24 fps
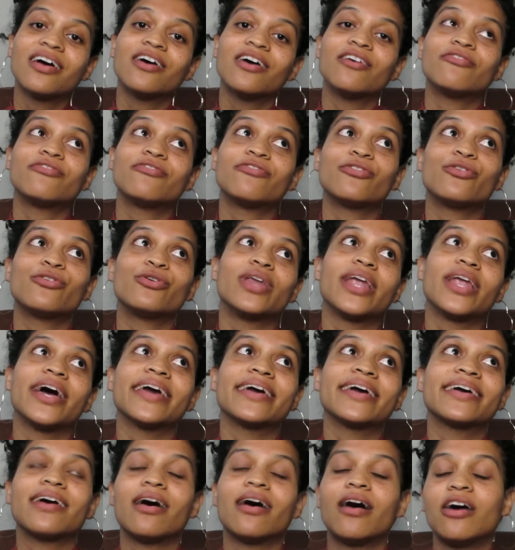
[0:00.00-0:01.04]
for
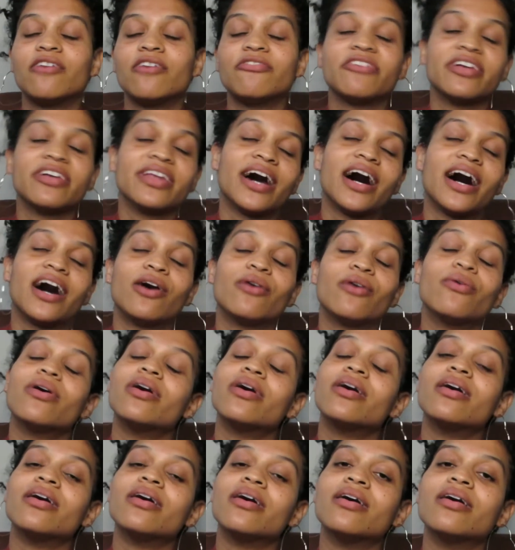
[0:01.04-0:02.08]
like half an
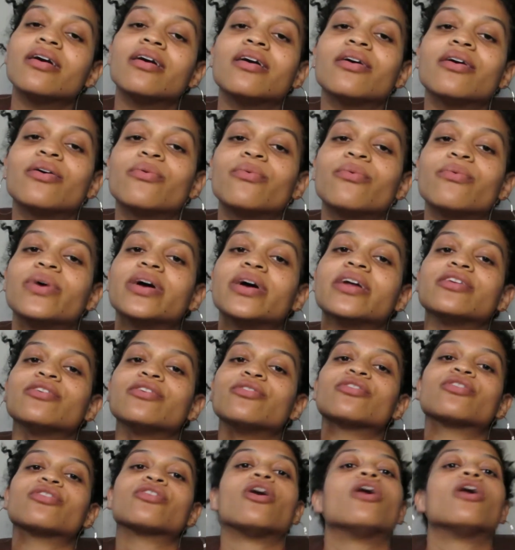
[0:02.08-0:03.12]
hour when you're
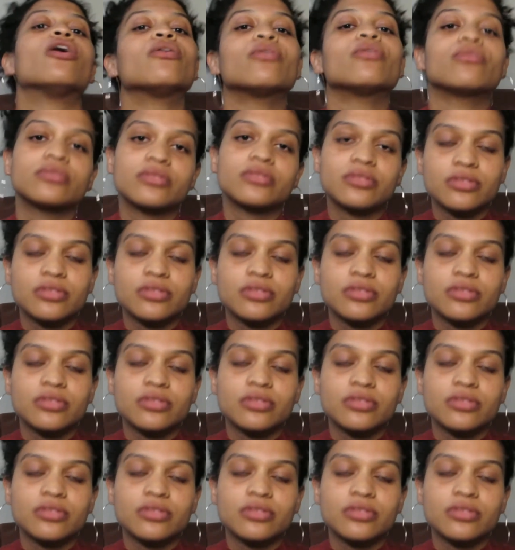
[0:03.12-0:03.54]
cold?